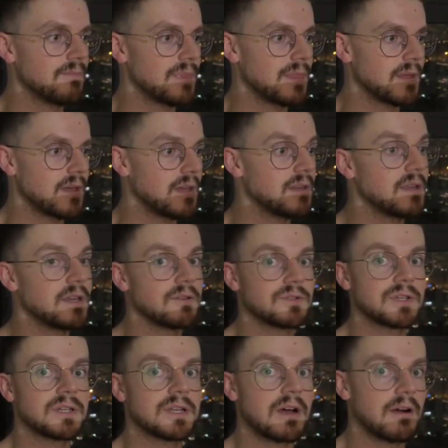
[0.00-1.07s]

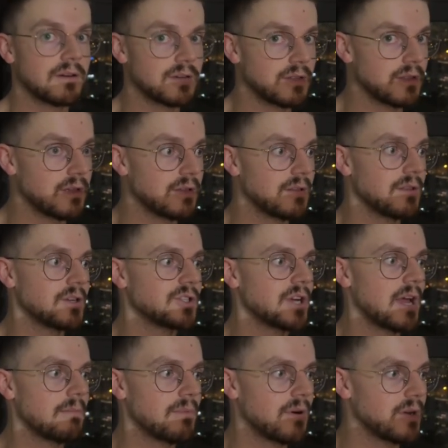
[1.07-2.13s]
continuously talk to the
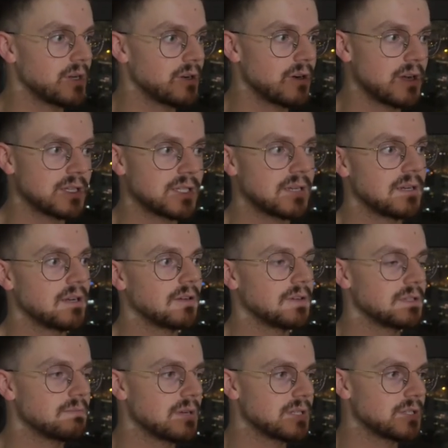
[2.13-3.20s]
chat bot, and you're not sending all these
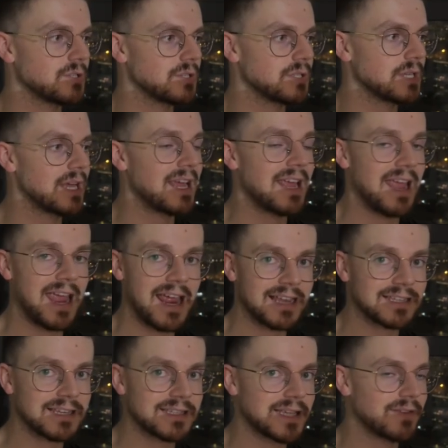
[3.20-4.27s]
messages, and it's
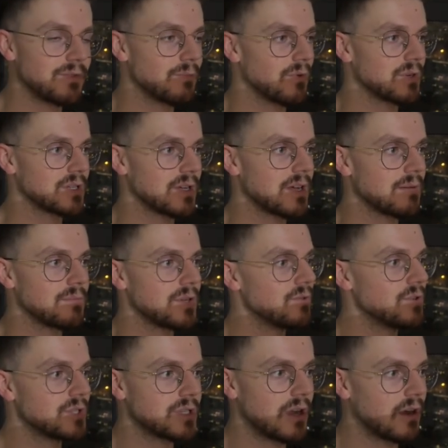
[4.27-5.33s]
going to save you more time. You
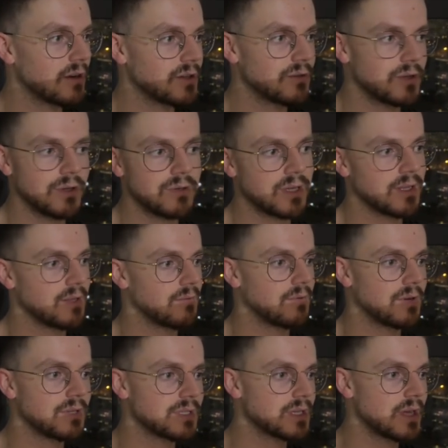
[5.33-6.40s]
just talk to it, you tell it
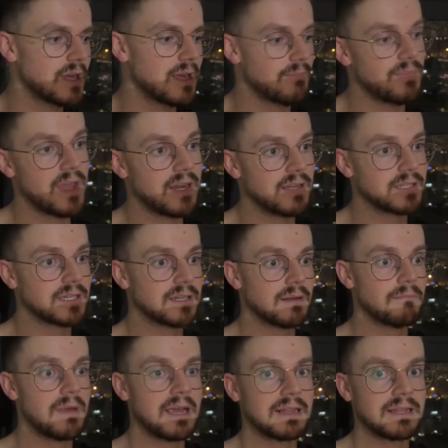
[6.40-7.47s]
once, and it's going to
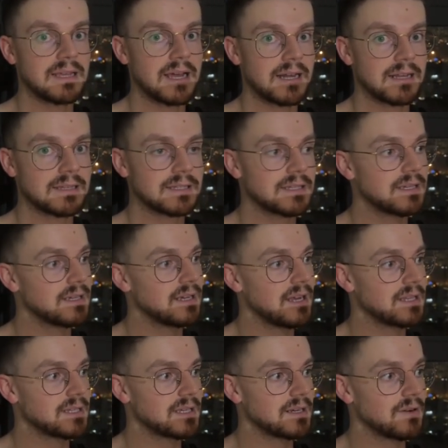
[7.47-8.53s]
make the edits.
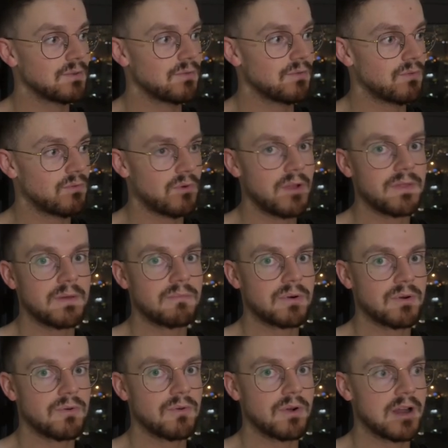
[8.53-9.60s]
It's going to run the
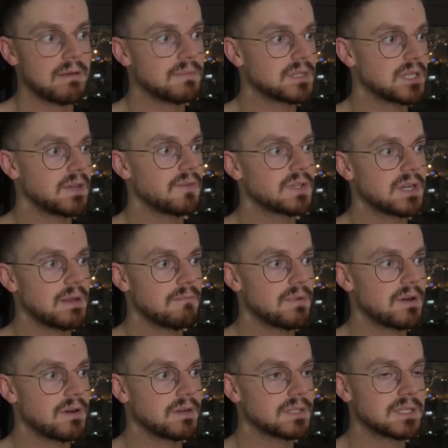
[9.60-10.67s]
program, see if there's any
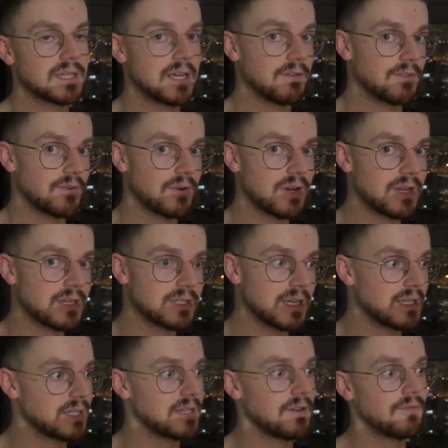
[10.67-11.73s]
bugs. If there is,
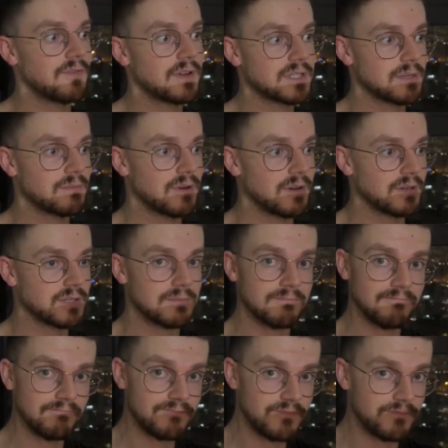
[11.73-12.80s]
it's going to fix the bugs,
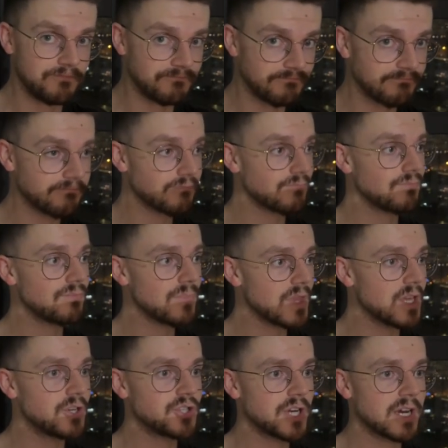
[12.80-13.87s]

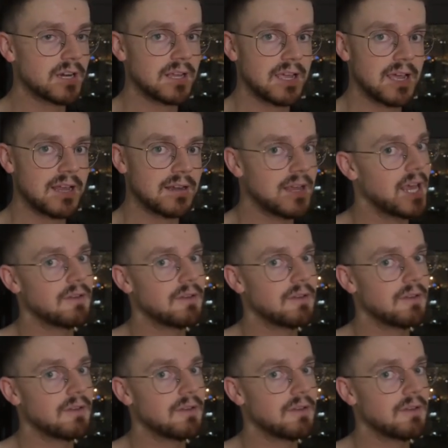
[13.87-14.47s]
check it again, and